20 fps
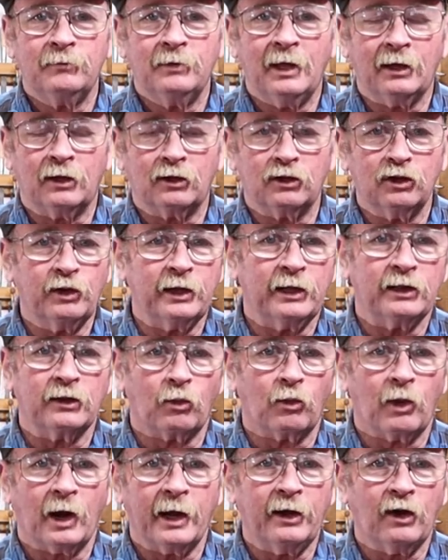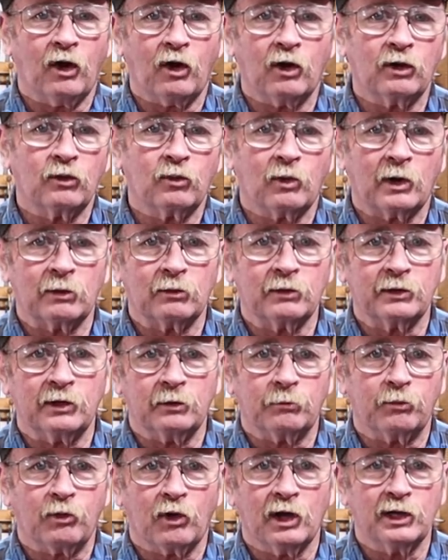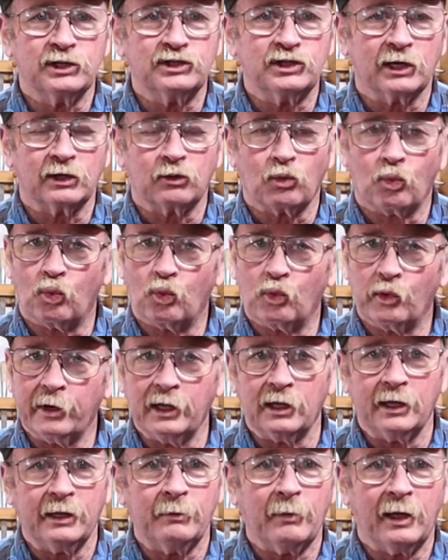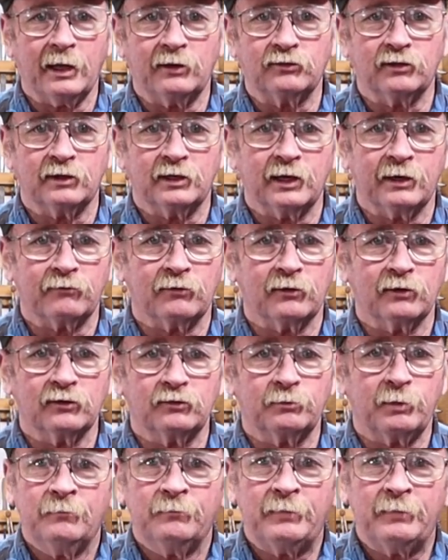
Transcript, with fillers: including the right hardware with your project really makes a difference.